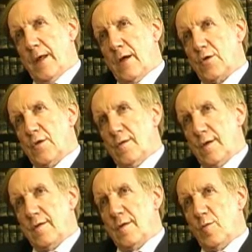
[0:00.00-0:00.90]
actions
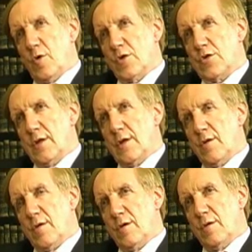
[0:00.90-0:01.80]
as abortion
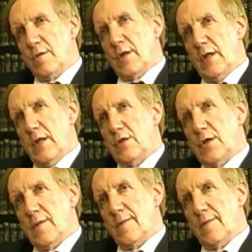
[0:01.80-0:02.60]
or euthanasia.